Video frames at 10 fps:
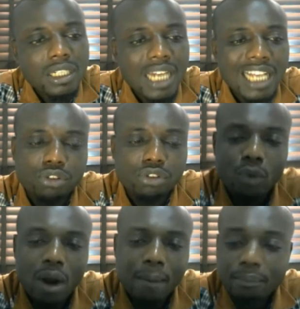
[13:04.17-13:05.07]
That is
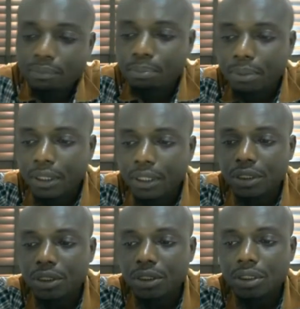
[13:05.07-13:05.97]
one
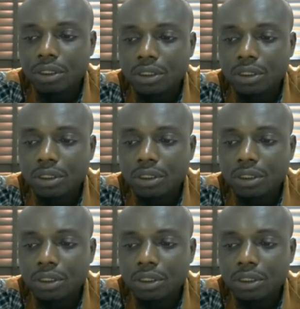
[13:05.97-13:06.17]
page,